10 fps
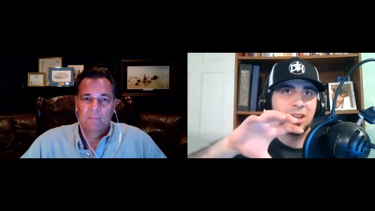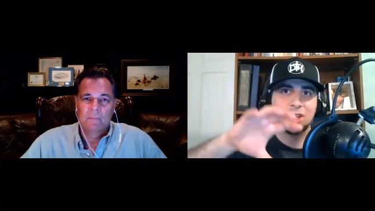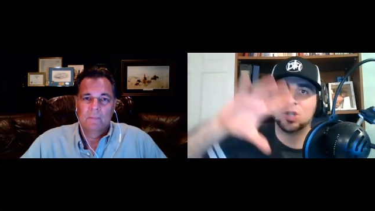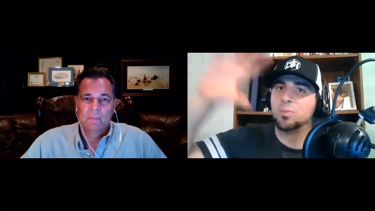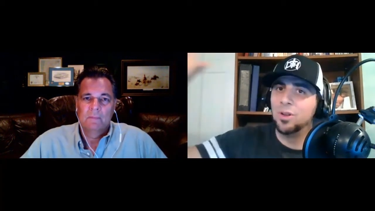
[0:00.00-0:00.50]

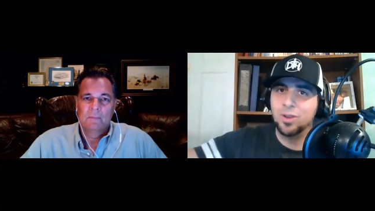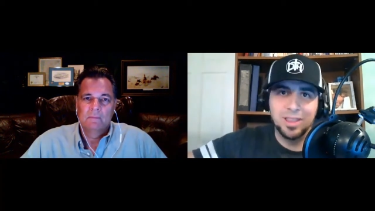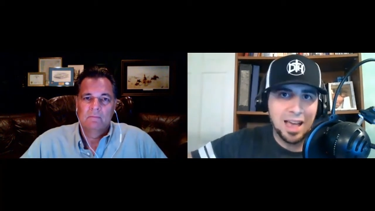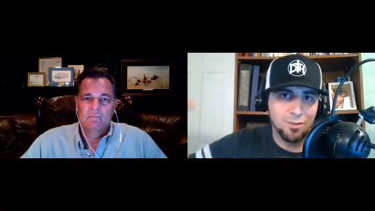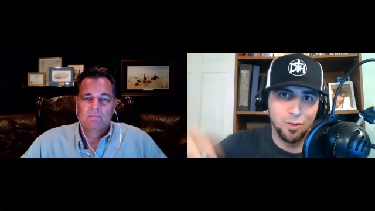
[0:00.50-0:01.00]
Speaker 1: exploded
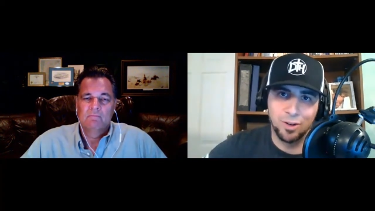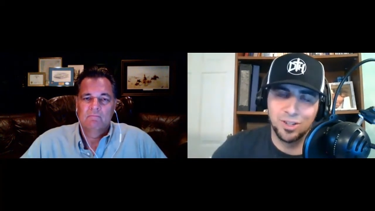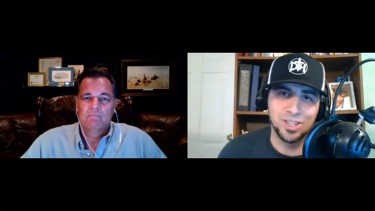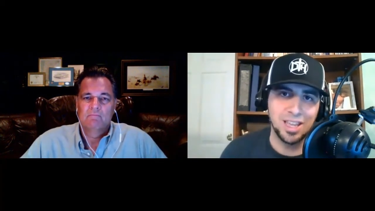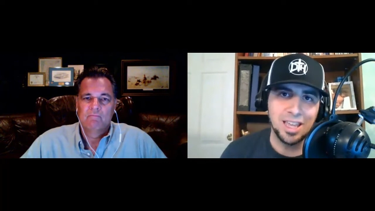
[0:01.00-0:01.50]
that
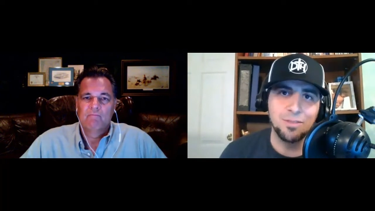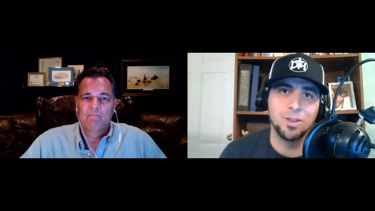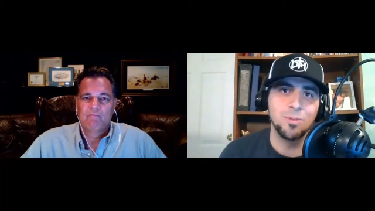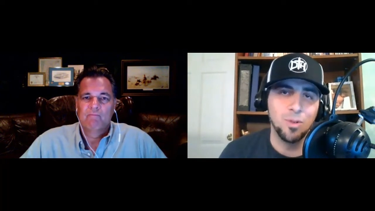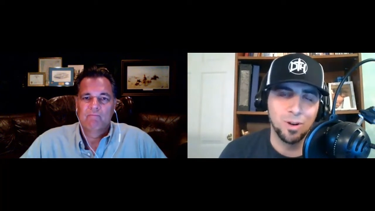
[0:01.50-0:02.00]
verse
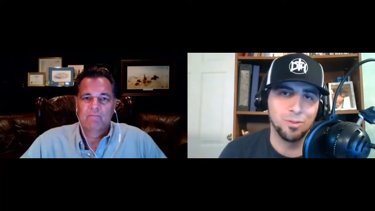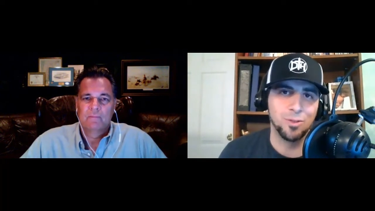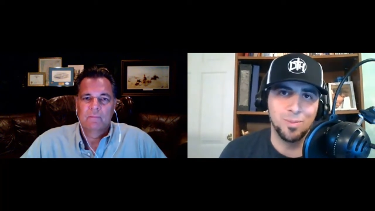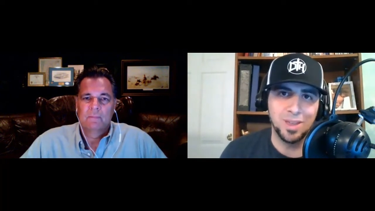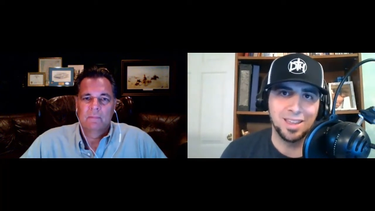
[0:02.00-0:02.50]
even more
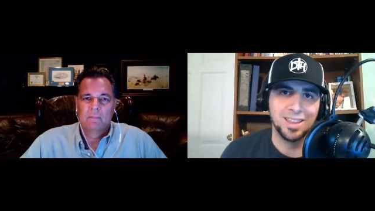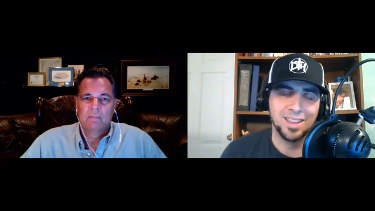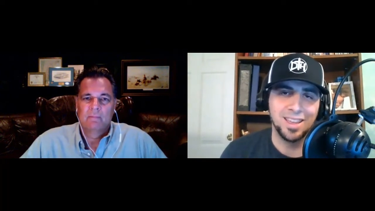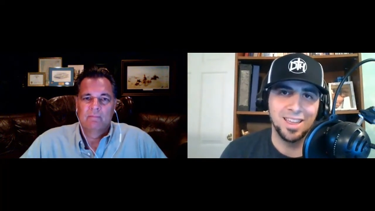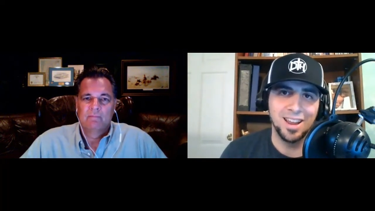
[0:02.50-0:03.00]
for me
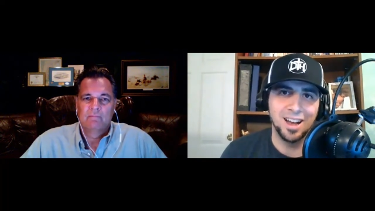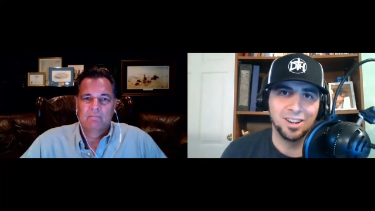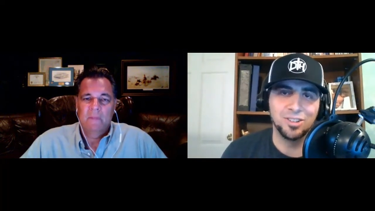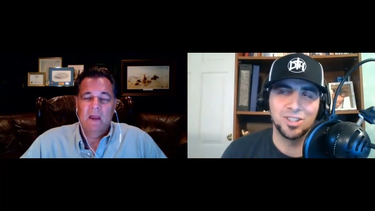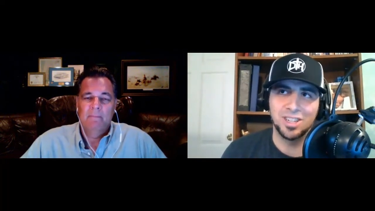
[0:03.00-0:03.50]
in
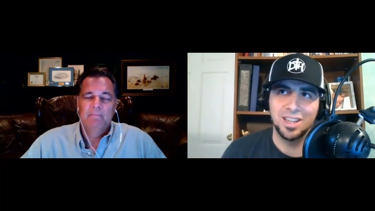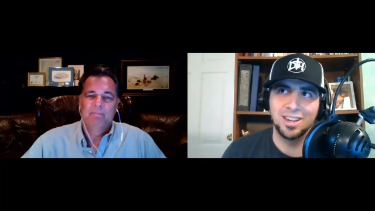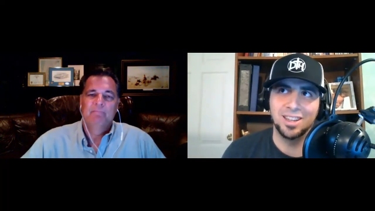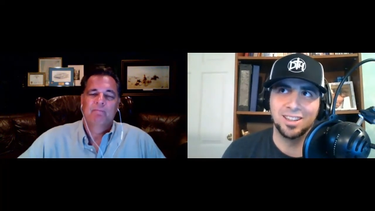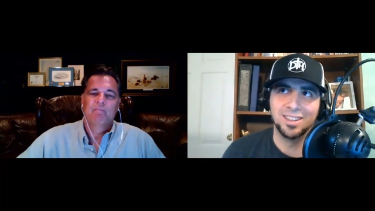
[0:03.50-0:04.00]

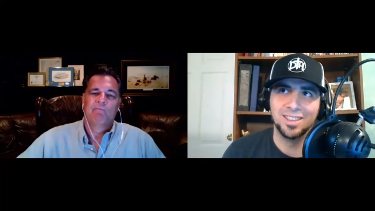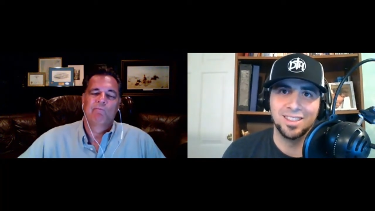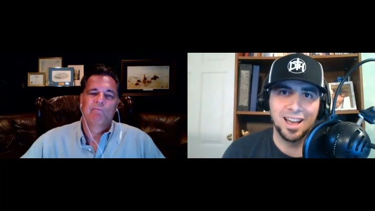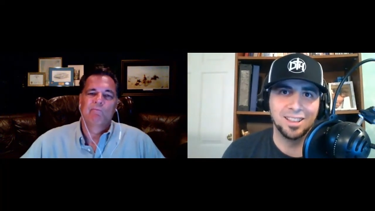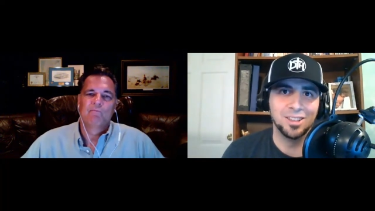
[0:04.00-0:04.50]
understanding
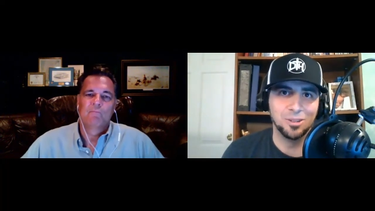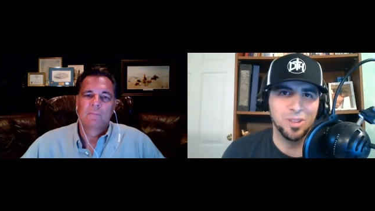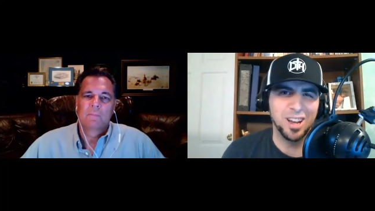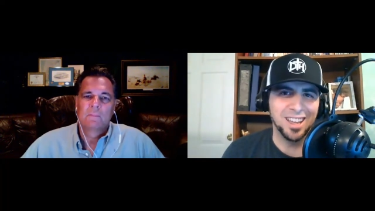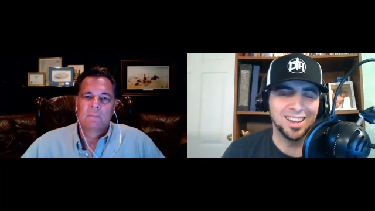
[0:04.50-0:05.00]
that little
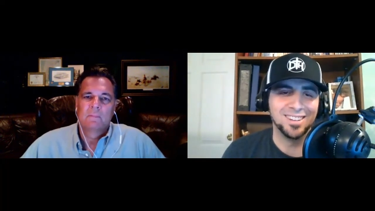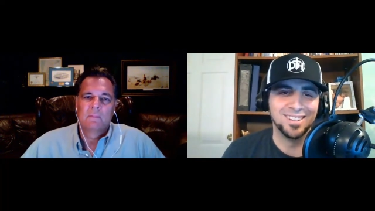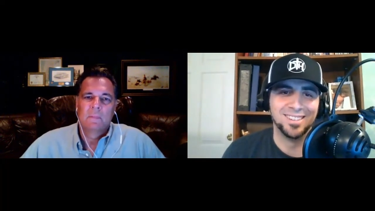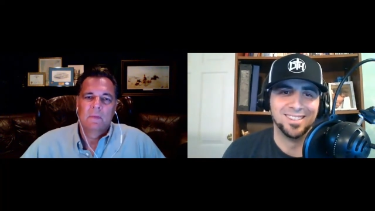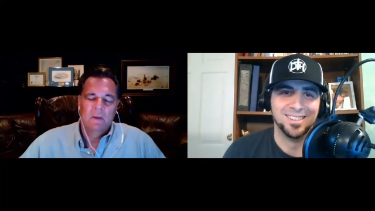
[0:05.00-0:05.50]
nugget
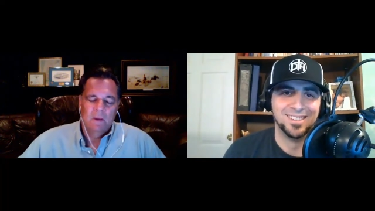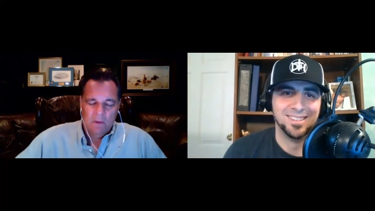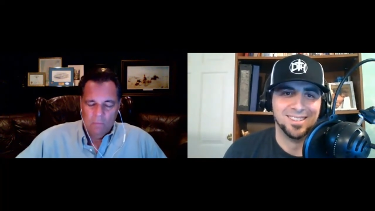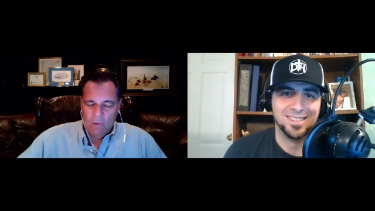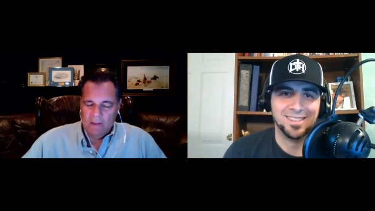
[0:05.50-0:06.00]

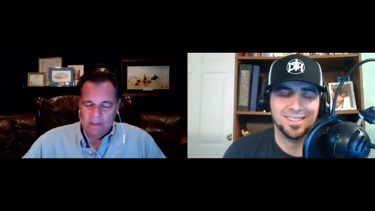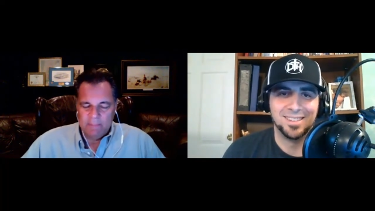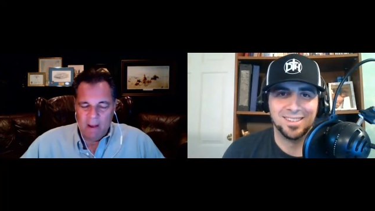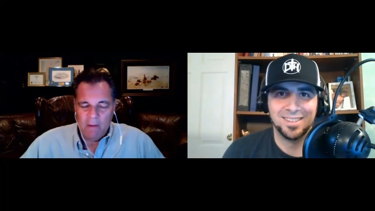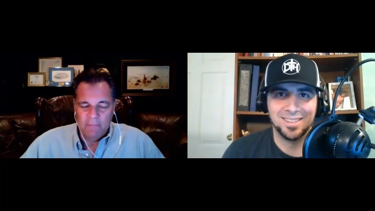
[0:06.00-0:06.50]
Speaker 2: well it's a
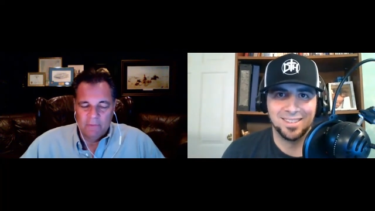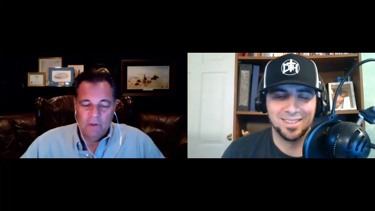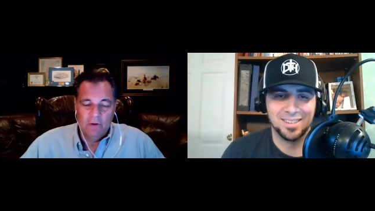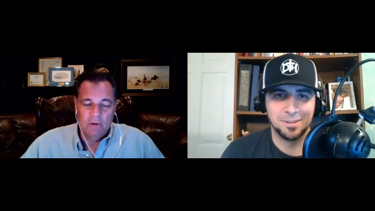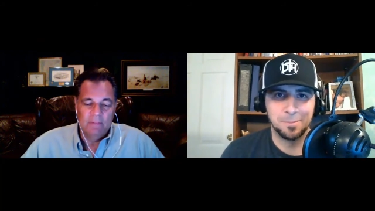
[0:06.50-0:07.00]
powerful
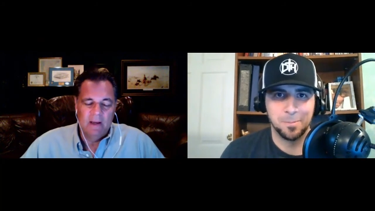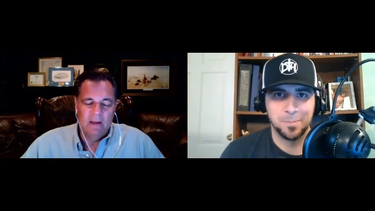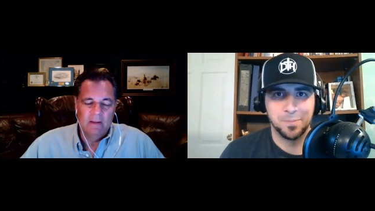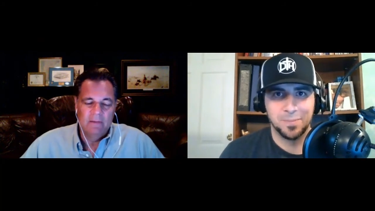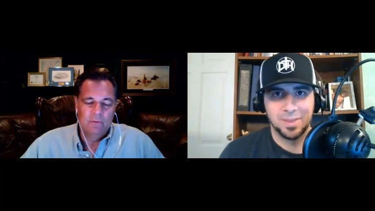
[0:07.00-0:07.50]
term uh, the
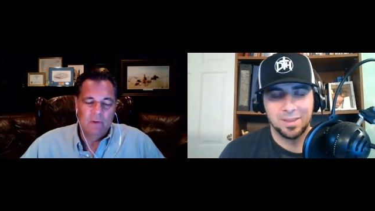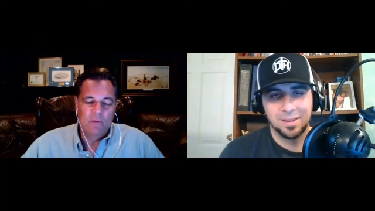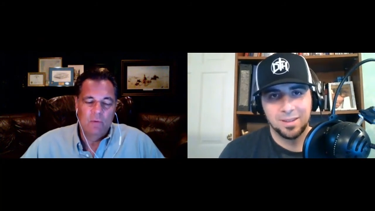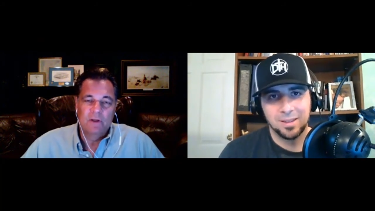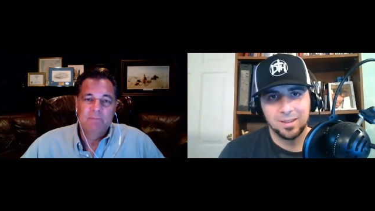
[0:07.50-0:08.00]
greek word
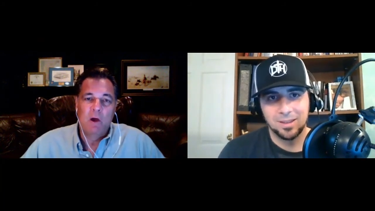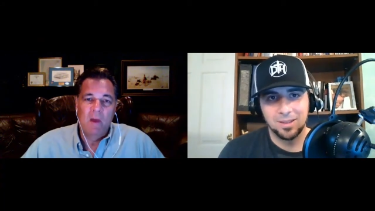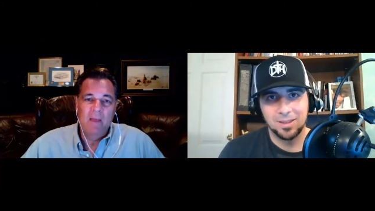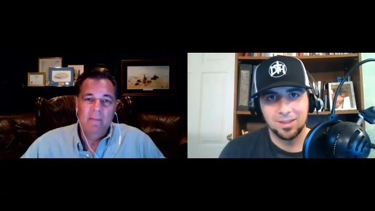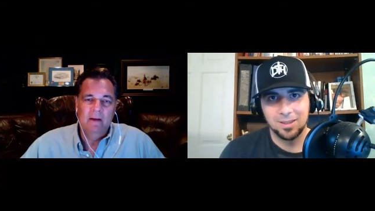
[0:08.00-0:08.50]
is
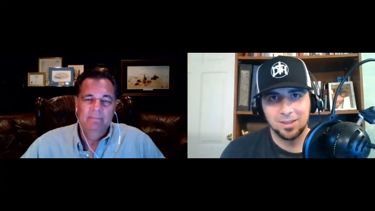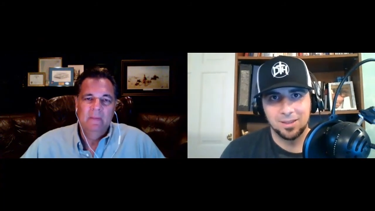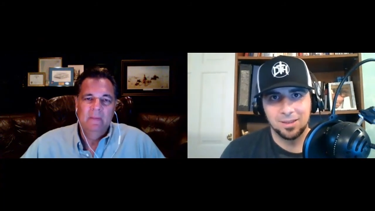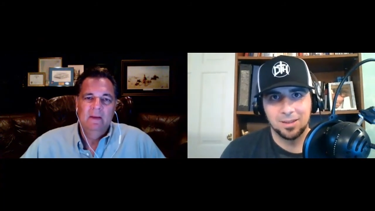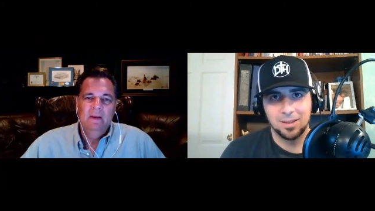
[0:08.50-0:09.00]
poiema
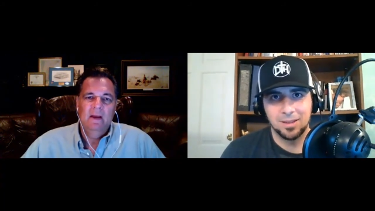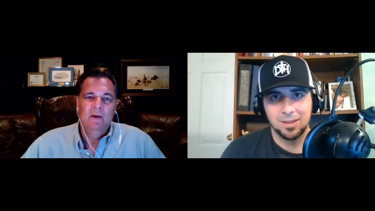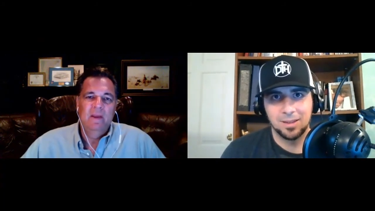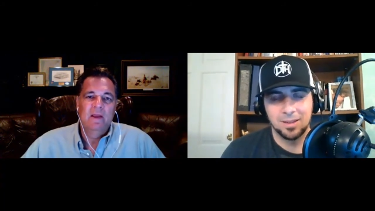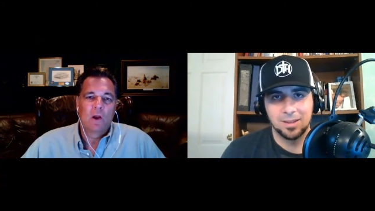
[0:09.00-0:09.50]
uh, we
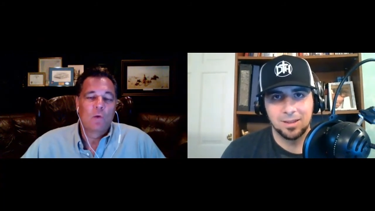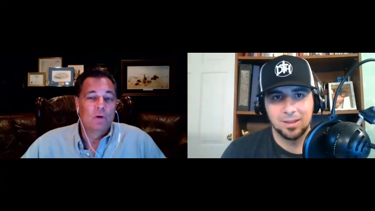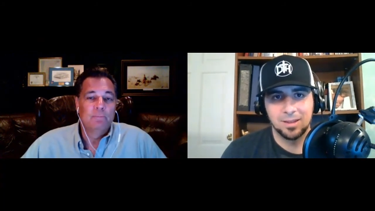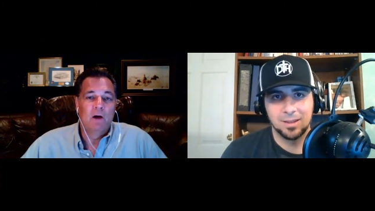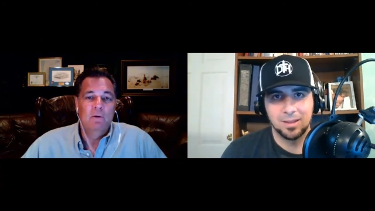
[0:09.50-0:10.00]
get our word
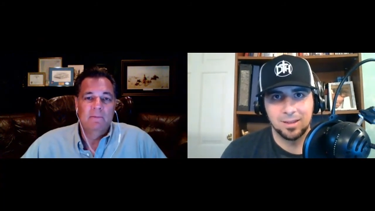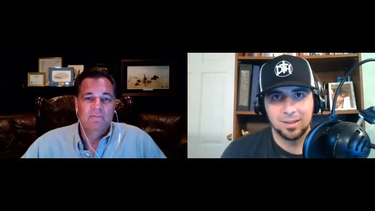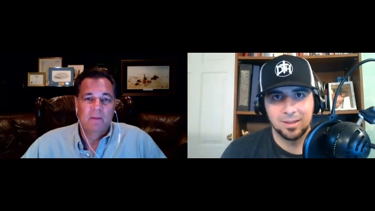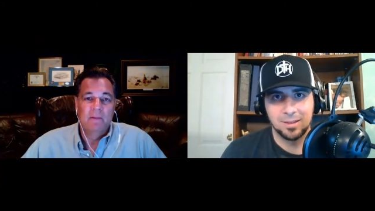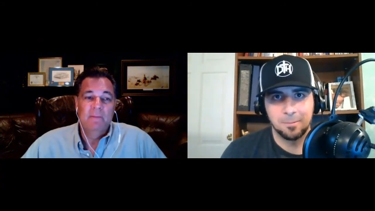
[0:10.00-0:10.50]
poem from
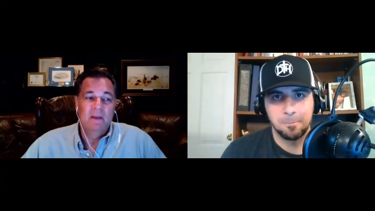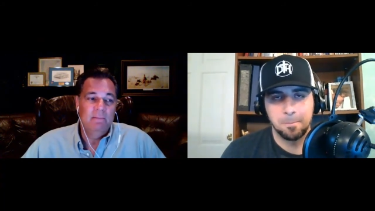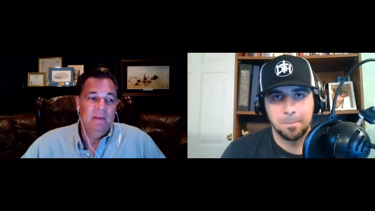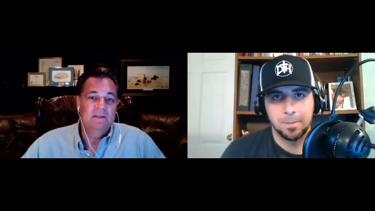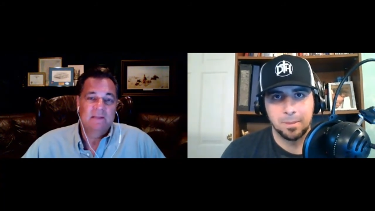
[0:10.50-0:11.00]
it but it
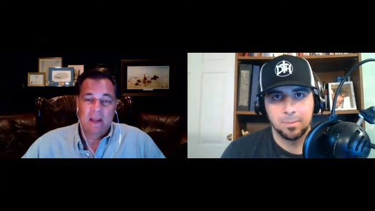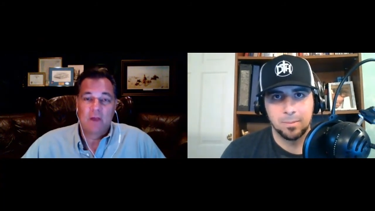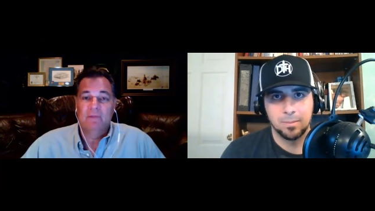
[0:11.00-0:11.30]
means a carefully